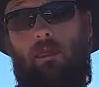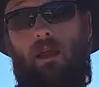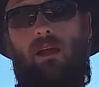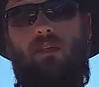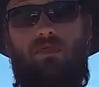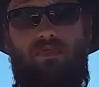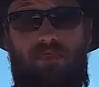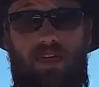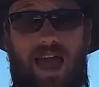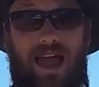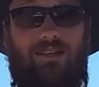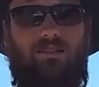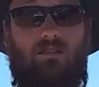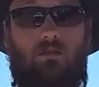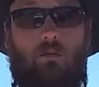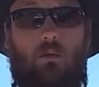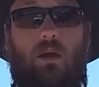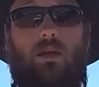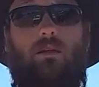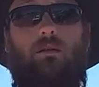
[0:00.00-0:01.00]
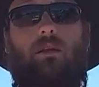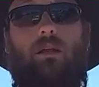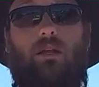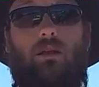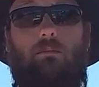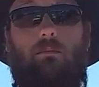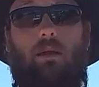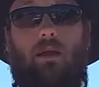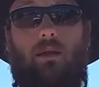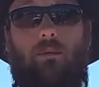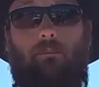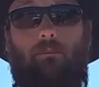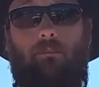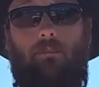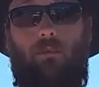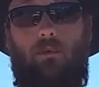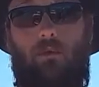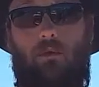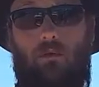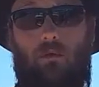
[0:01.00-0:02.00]
And that's the way you need to be.
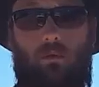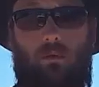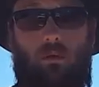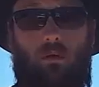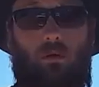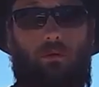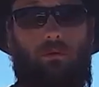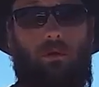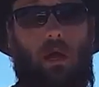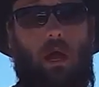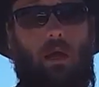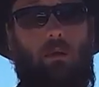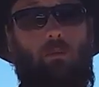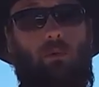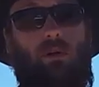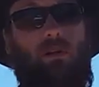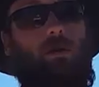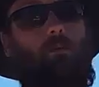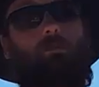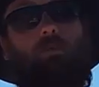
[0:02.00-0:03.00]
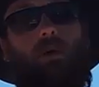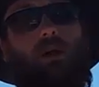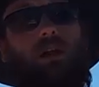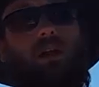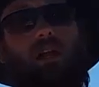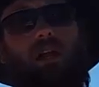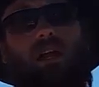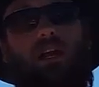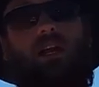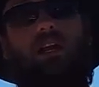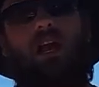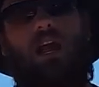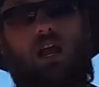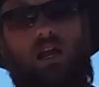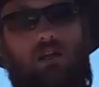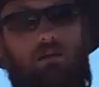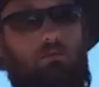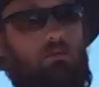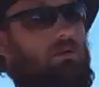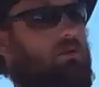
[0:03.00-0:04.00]
Okay? When you're breeding any
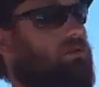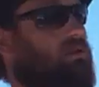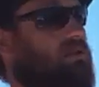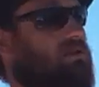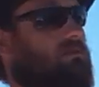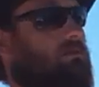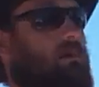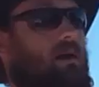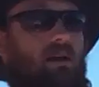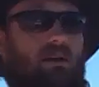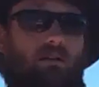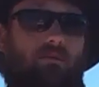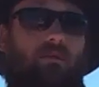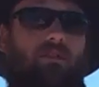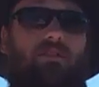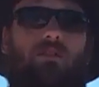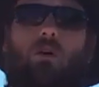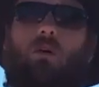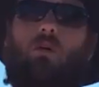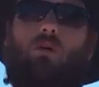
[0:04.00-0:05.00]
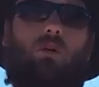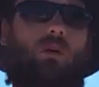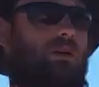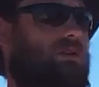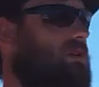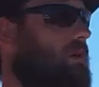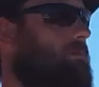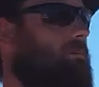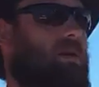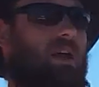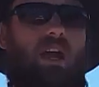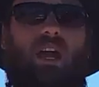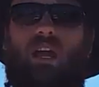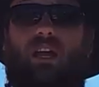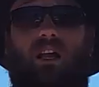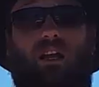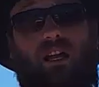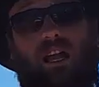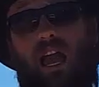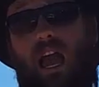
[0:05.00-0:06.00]
animal, it doesn't matter if it's a horse, a
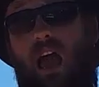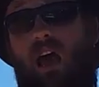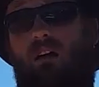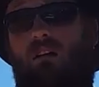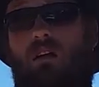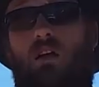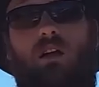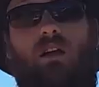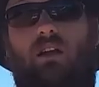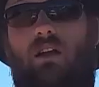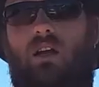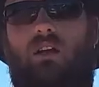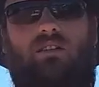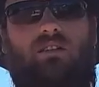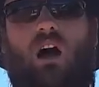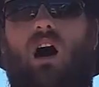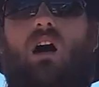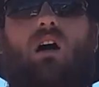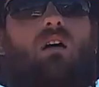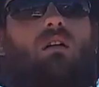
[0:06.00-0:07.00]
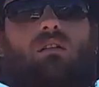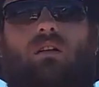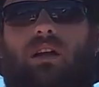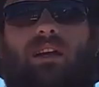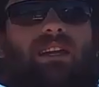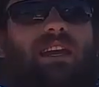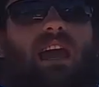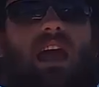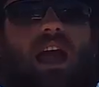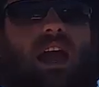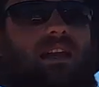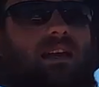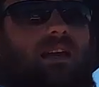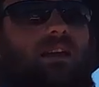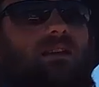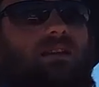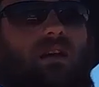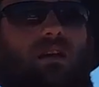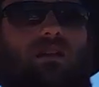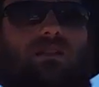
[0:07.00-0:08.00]
pig, a cow, a dog, a cat,
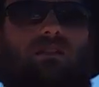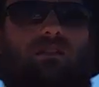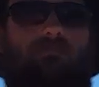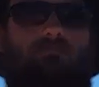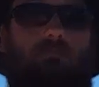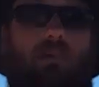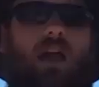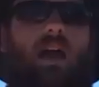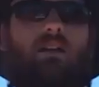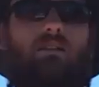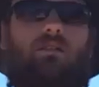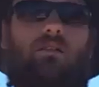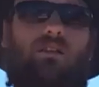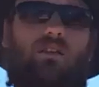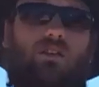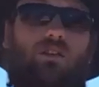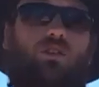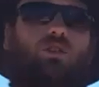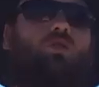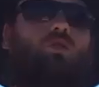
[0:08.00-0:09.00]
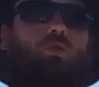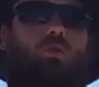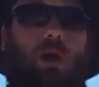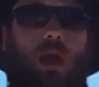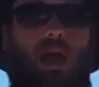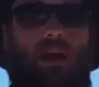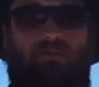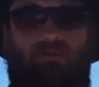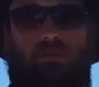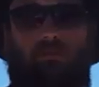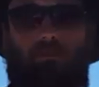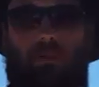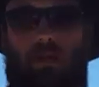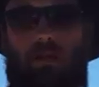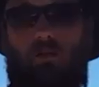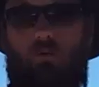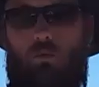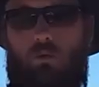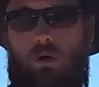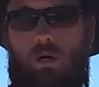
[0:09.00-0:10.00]
it doesn't matter. You have to be
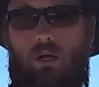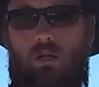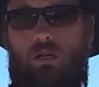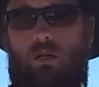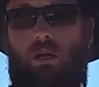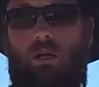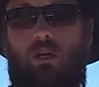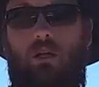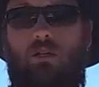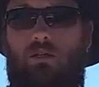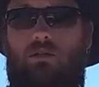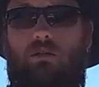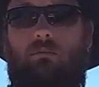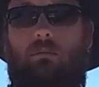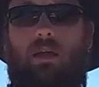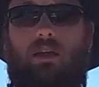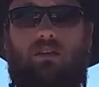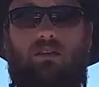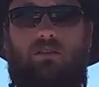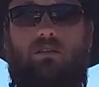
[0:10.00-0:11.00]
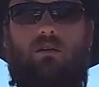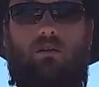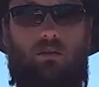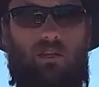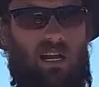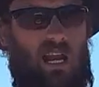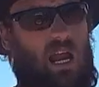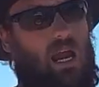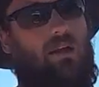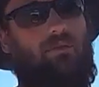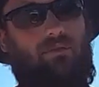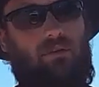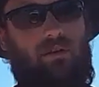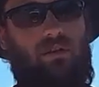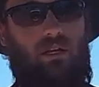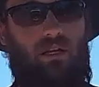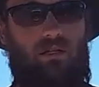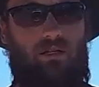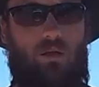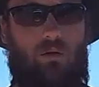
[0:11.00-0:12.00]
the one to make sure that
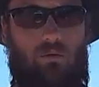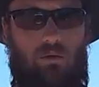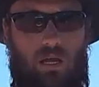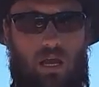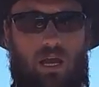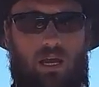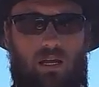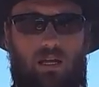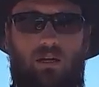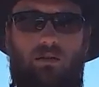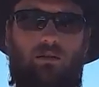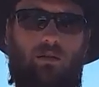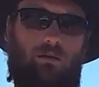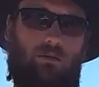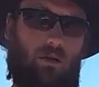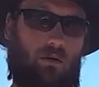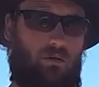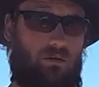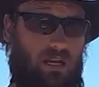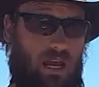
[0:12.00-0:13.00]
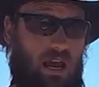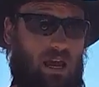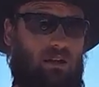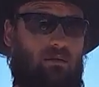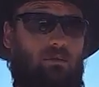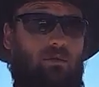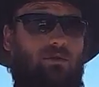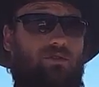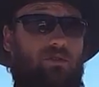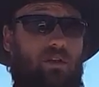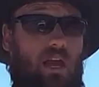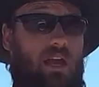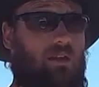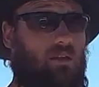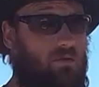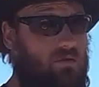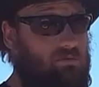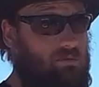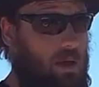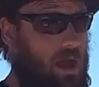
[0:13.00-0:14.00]
everything's okay, that those animals and
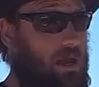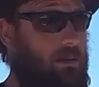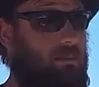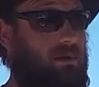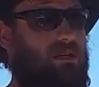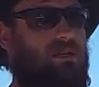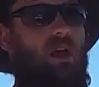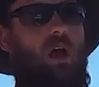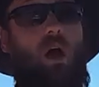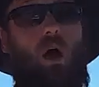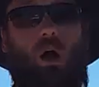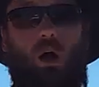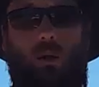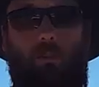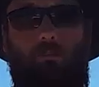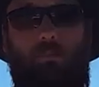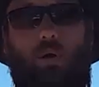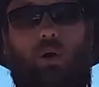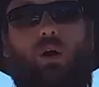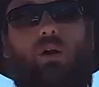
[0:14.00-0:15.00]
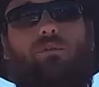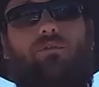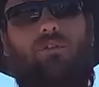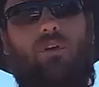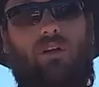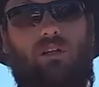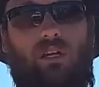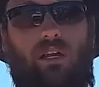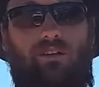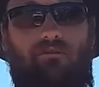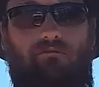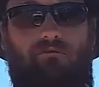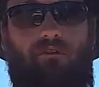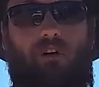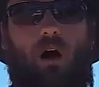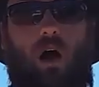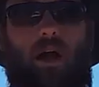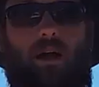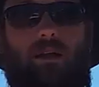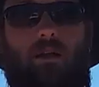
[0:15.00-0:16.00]
those babies are perfectly
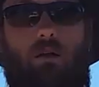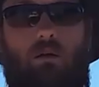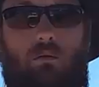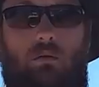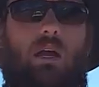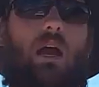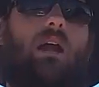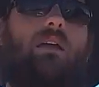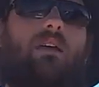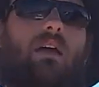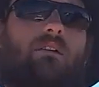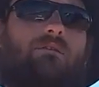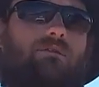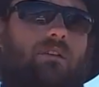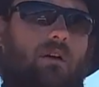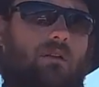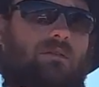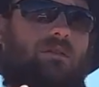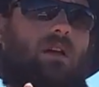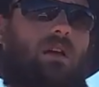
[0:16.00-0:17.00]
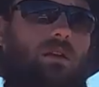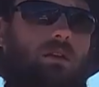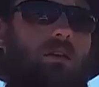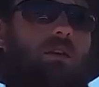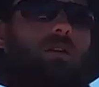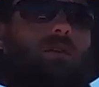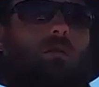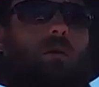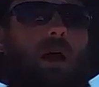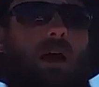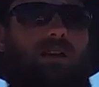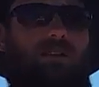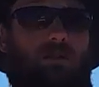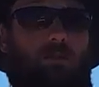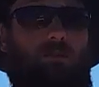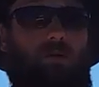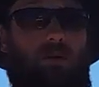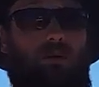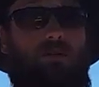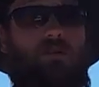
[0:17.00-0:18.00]
fine. Okay? That falls on you as the
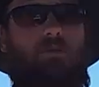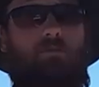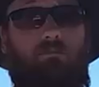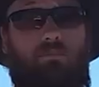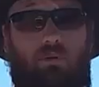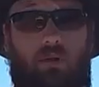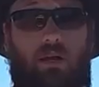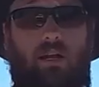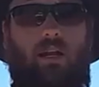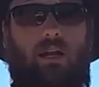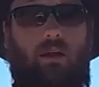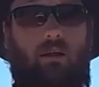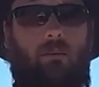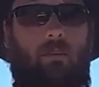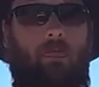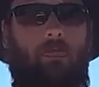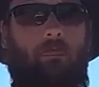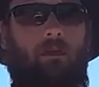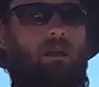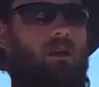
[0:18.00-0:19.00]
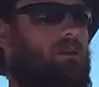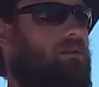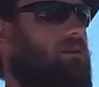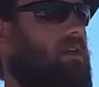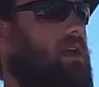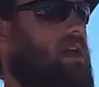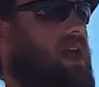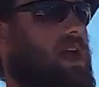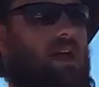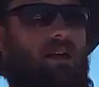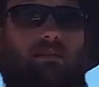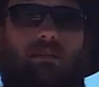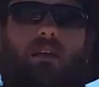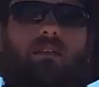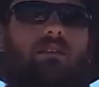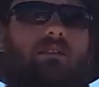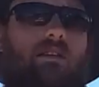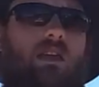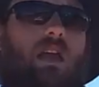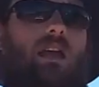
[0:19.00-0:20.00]
person breeding. Now
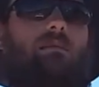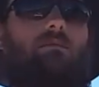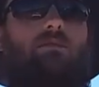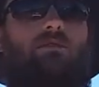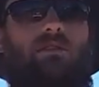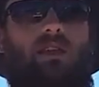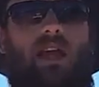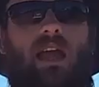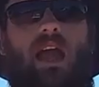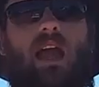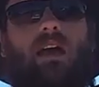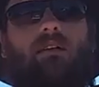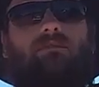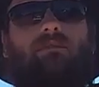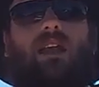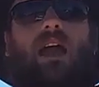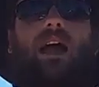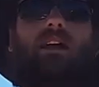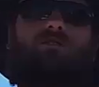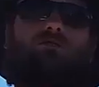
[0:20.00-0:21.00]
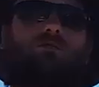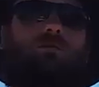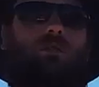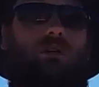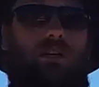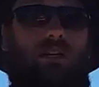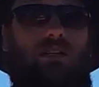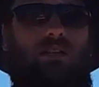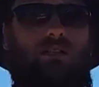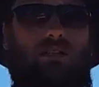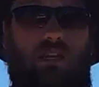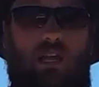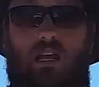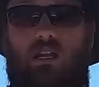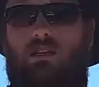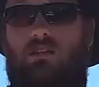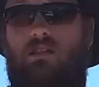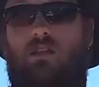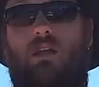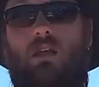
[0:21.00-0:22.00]
these animals, they have natural
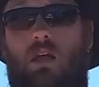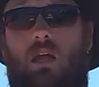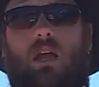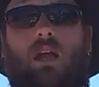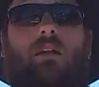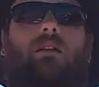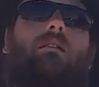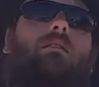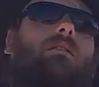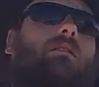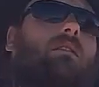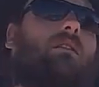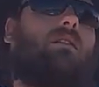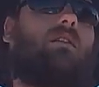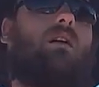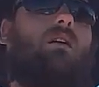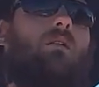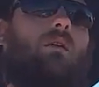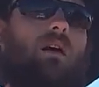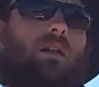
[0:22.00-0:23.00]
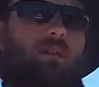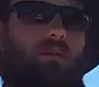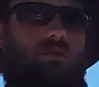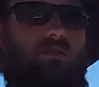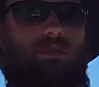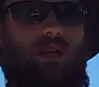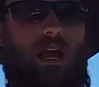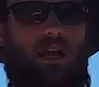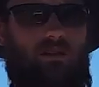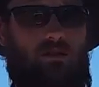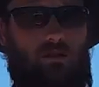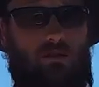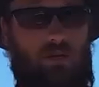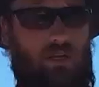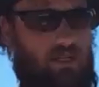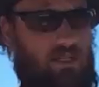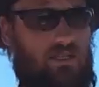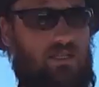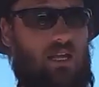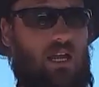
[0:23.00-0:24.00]
instincts, and they're going to go on those natural
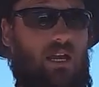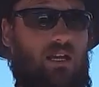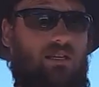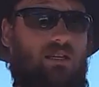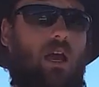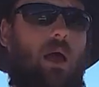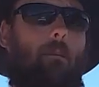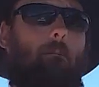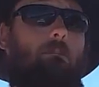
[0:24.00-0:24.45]
instincts.